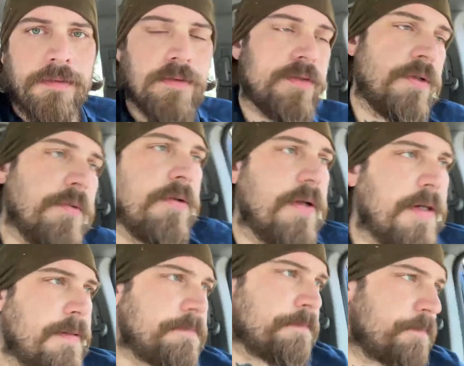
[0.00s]
What's going
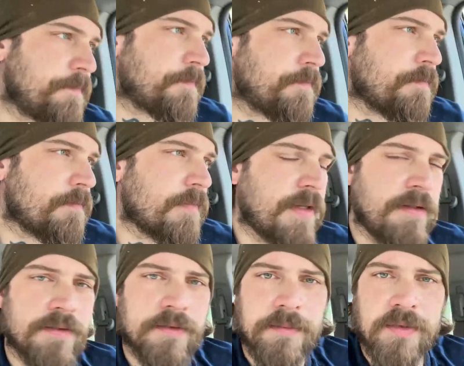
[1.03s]
on?
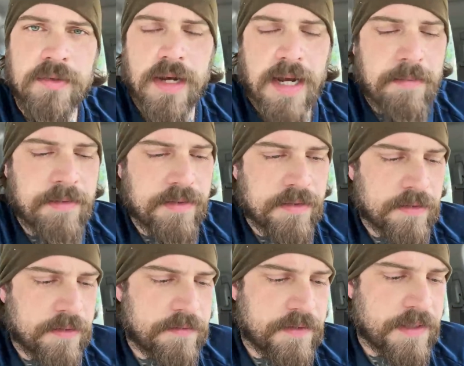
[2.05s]
Hit subscribe, hit the
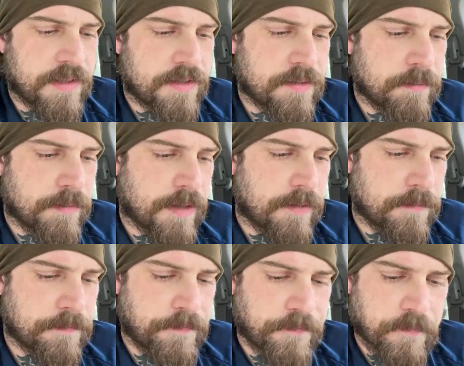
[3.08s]
notification
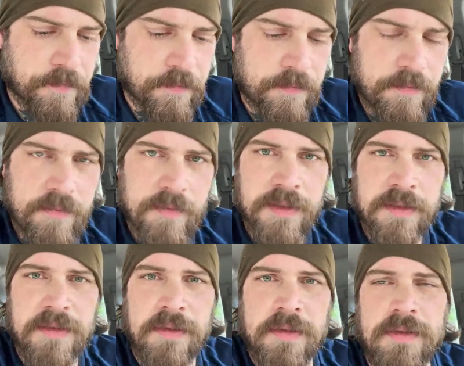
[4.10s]
bell,
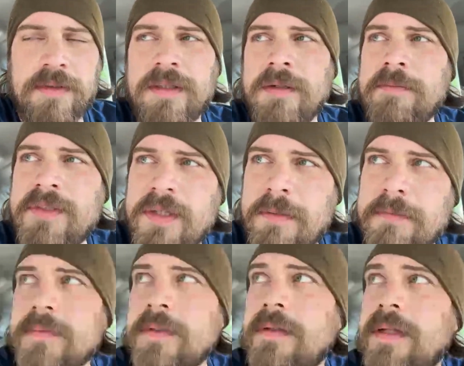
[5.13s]
hit the little thumbs
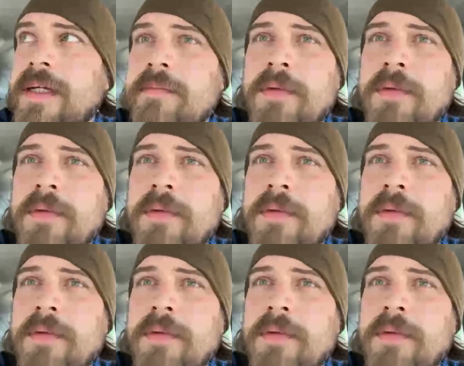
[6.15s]
up, the like